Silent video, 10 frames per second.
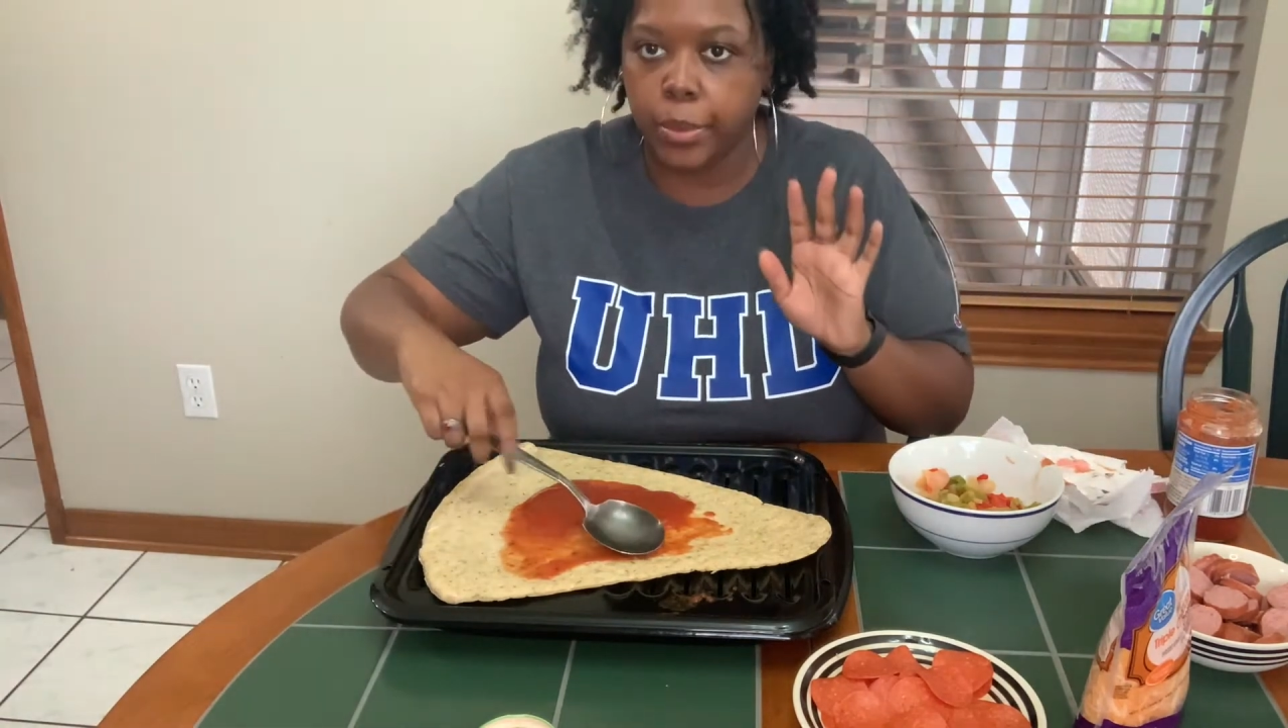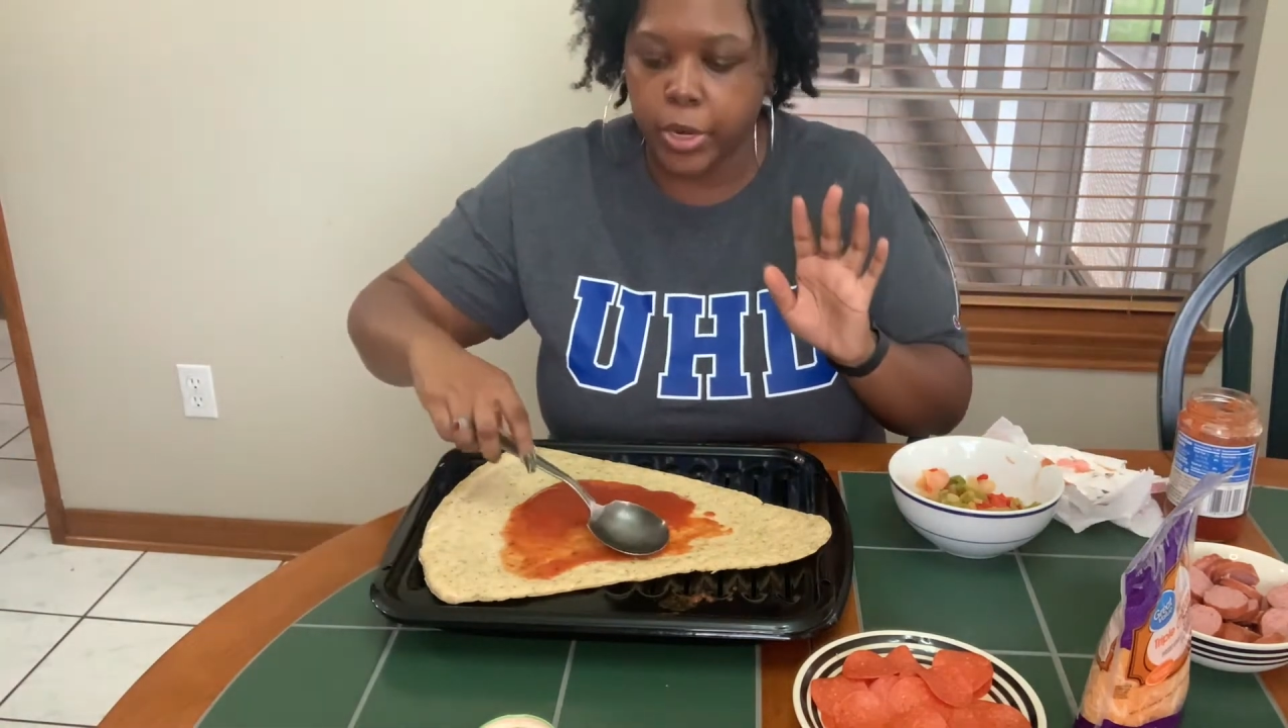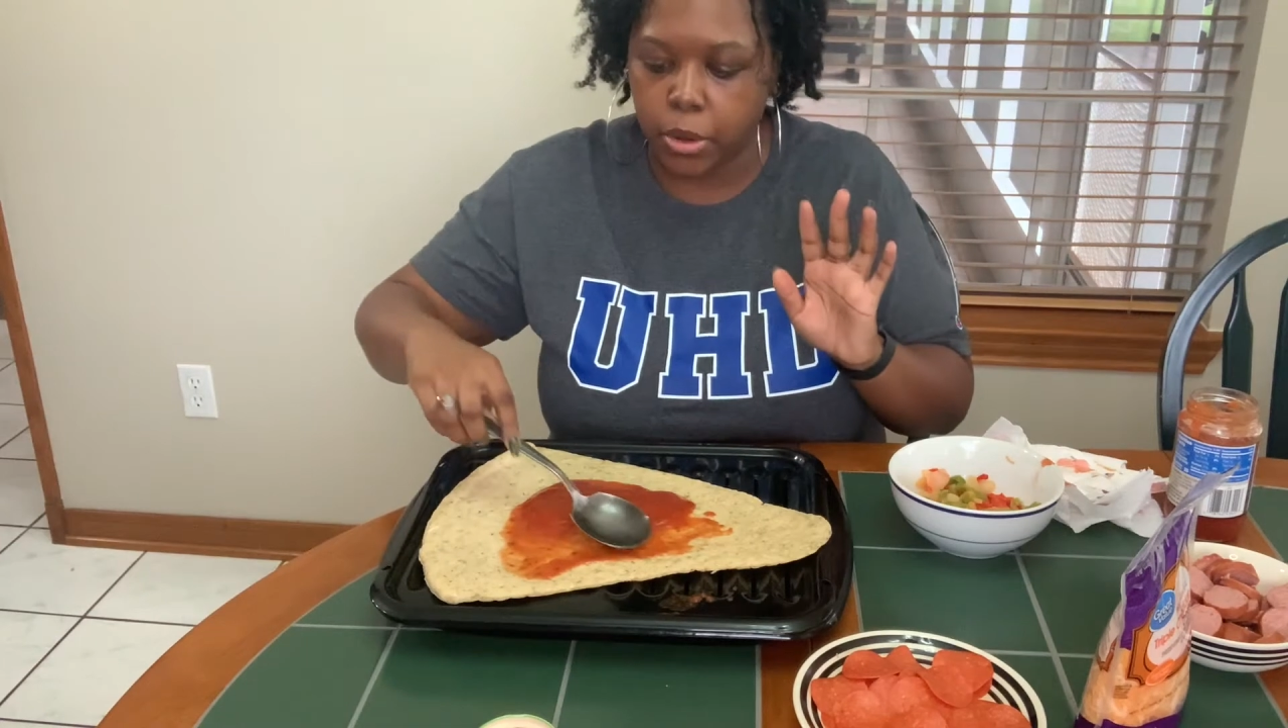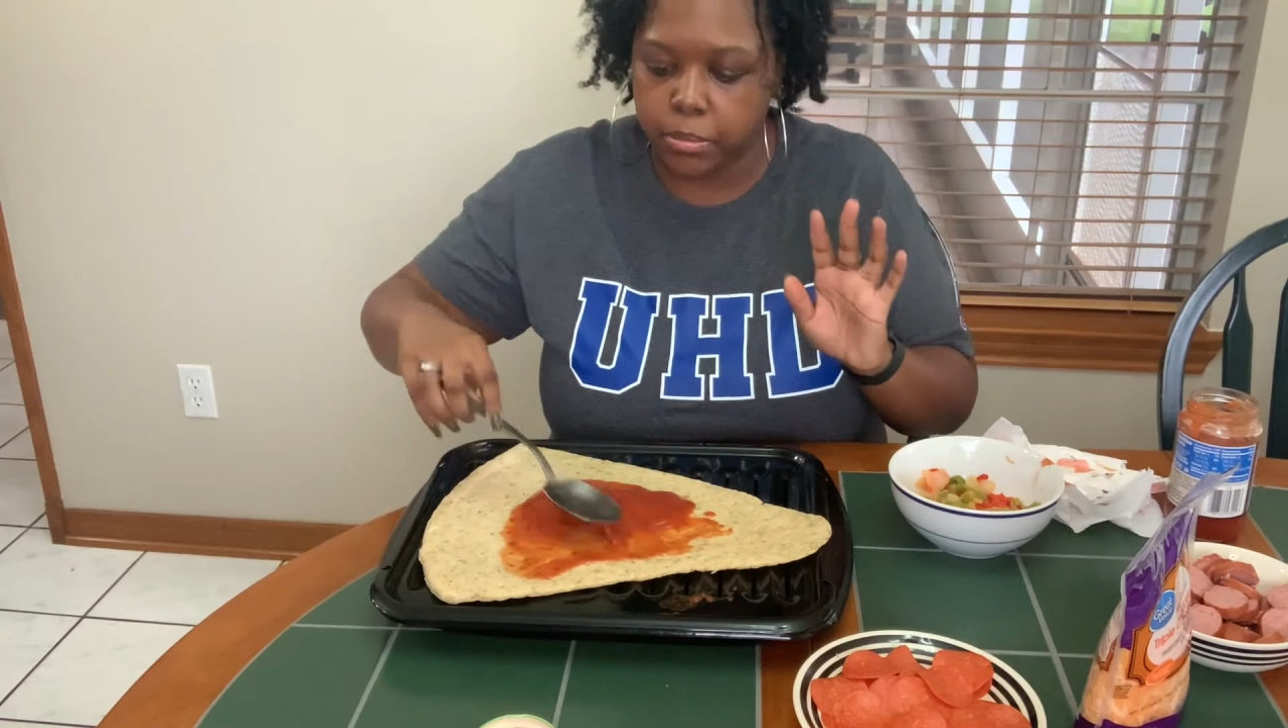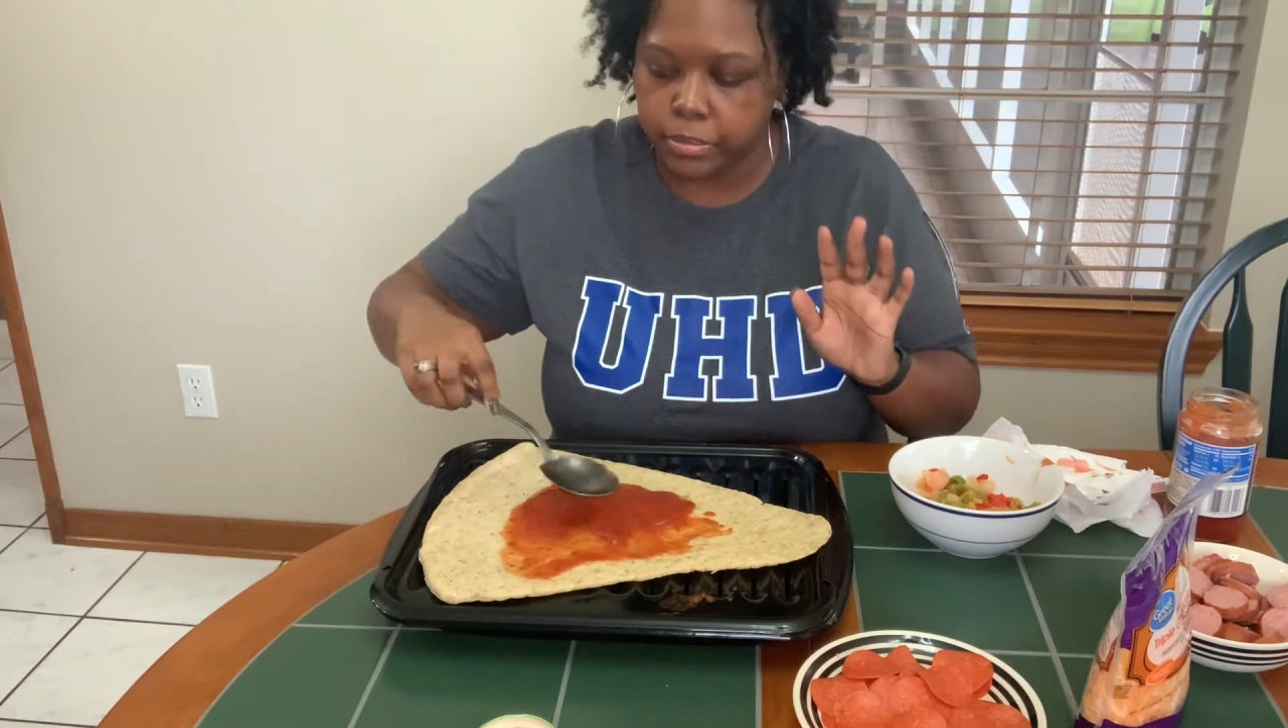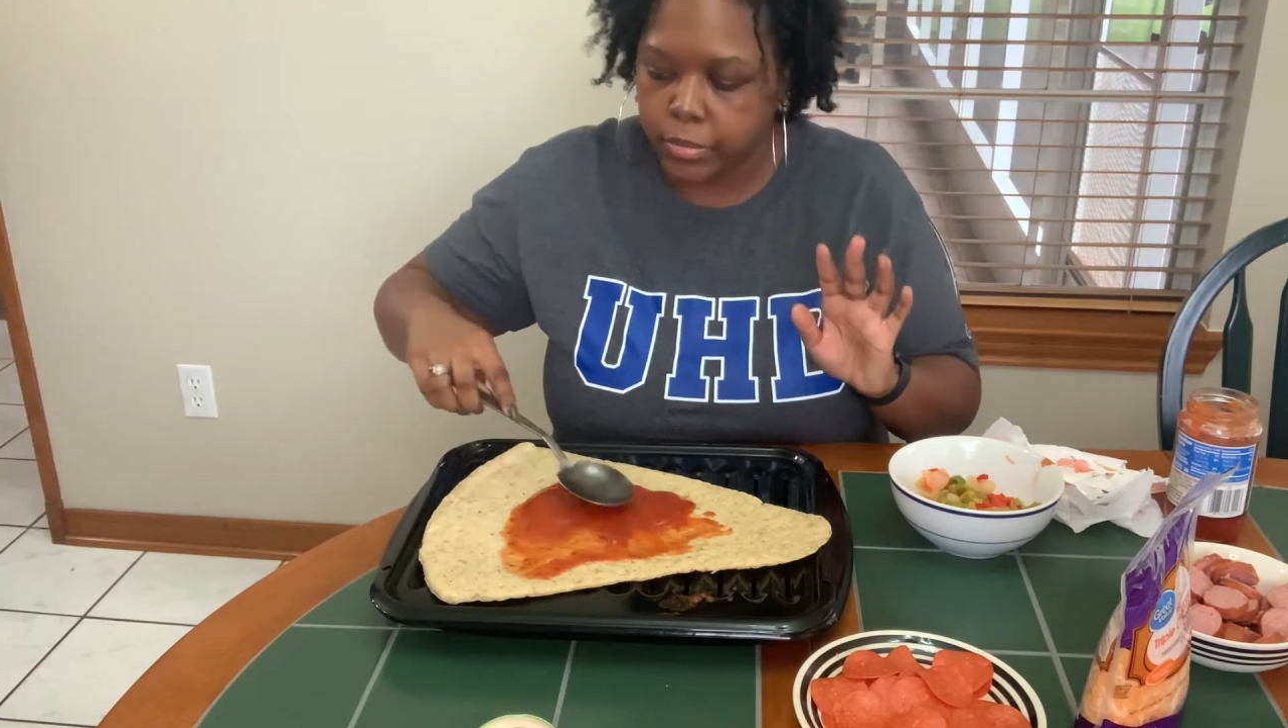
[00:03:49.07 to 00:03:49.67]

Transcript: here we go.